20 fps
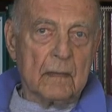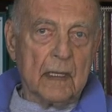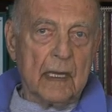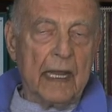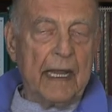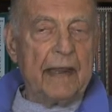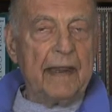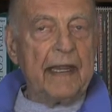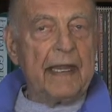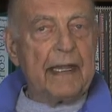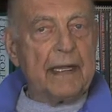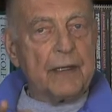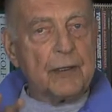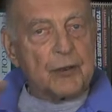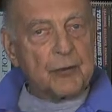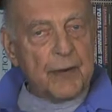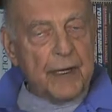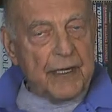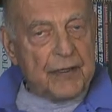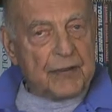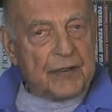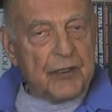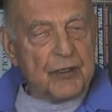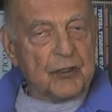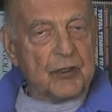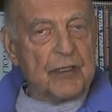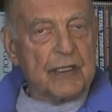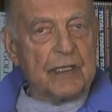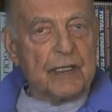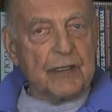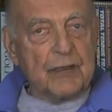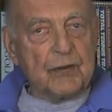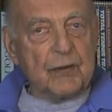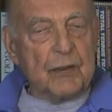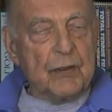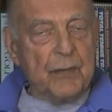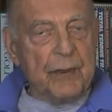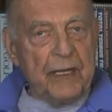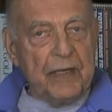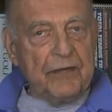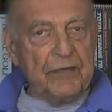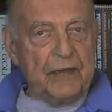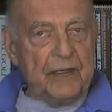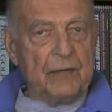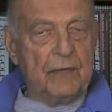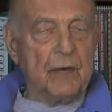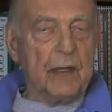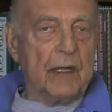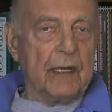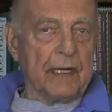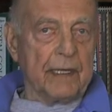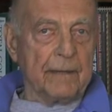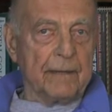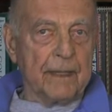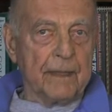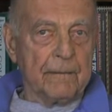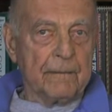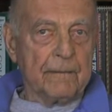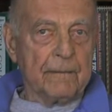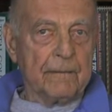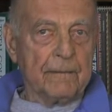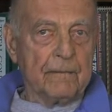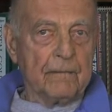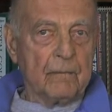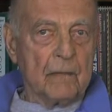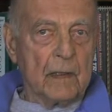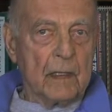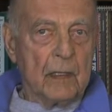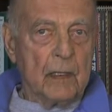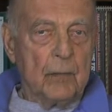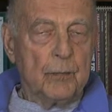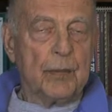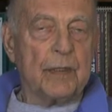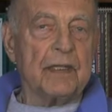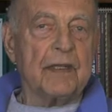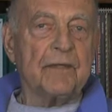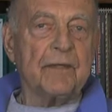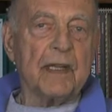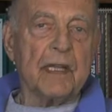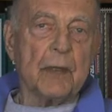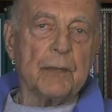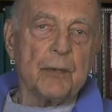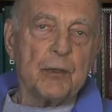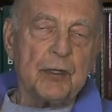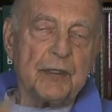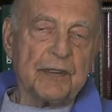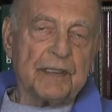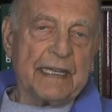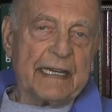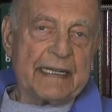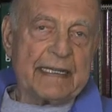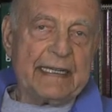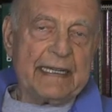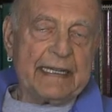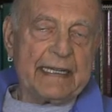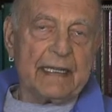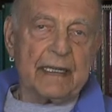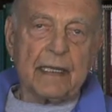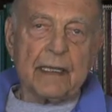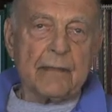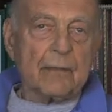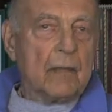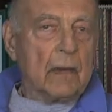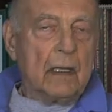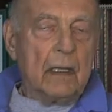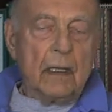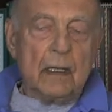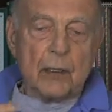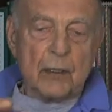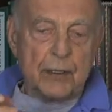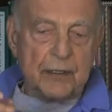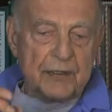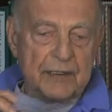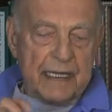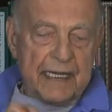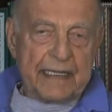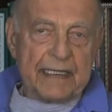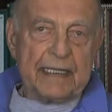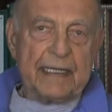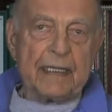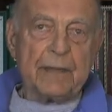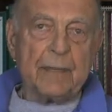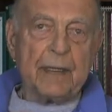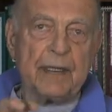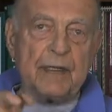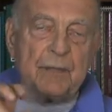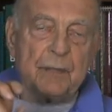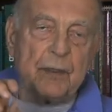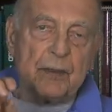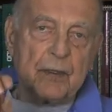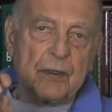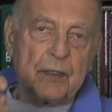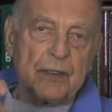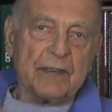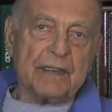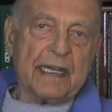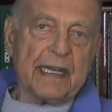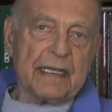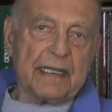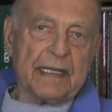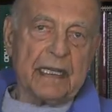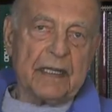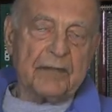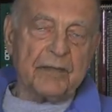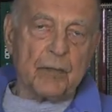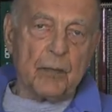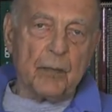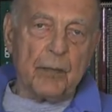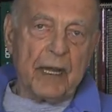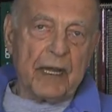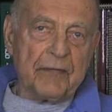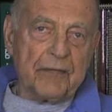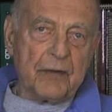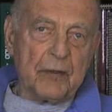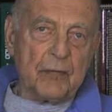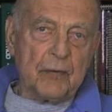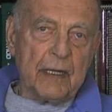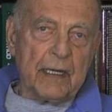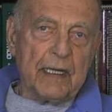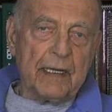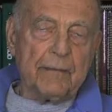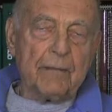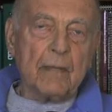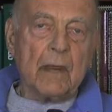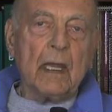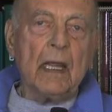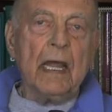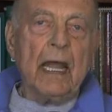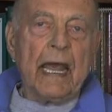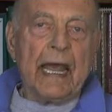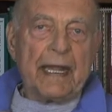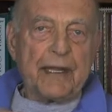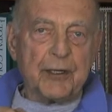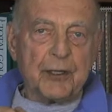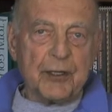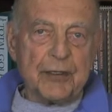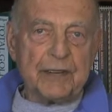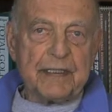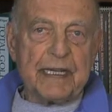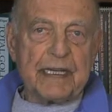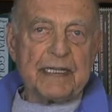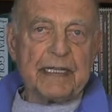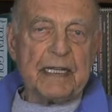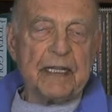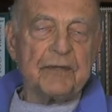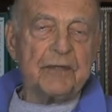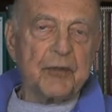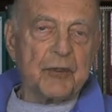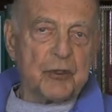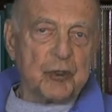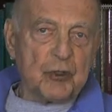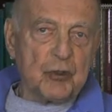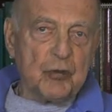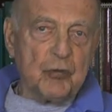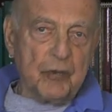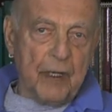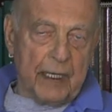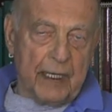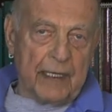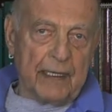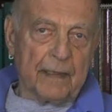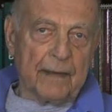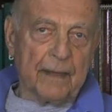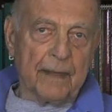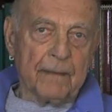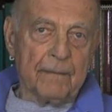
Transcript: and then transition it into the bare feet running. But develop good technique. Good technique means good technique for barefoot running and good technique for shoe running.